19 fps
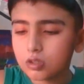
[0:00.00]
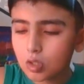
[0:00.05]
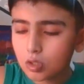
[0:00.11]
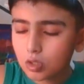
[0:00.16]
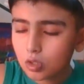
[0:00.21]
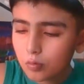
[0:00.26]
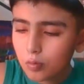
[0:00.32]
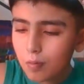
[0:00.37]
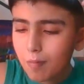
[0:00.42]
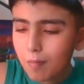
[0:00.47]
So
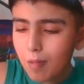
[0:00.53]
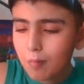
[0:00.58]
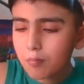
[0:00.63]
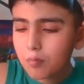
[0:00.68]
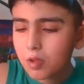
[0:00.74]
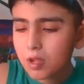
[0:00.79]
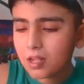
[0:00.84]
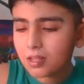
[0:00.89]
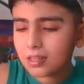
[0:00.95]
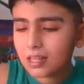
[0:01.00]
you're
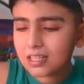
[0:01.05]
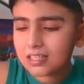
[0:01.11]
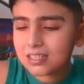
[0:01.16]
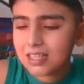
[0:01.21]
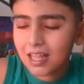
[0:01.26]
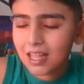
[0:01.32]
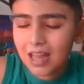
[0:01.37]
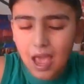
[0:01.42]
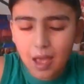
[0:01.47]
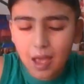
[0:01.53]
remembering things
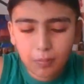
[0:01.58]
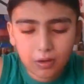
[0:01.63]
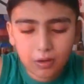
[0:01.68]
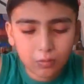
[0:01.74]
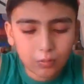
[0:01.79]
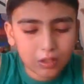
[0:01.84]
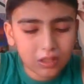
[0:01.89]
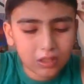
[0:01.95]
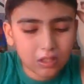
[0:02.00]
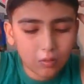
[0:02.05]
that
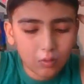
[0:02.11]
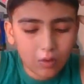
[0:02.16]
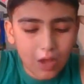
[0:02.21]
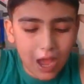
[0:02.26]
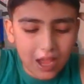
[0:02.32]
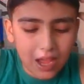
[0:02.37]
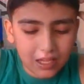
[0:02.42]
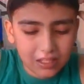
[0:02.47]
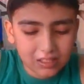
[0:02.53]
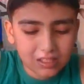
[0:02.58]
happened with you
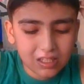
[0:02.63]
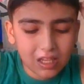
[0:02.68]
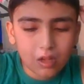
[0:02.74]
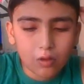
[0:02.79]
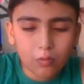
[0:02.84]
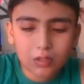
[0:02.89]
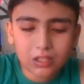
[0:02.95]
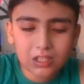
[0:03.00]
guys,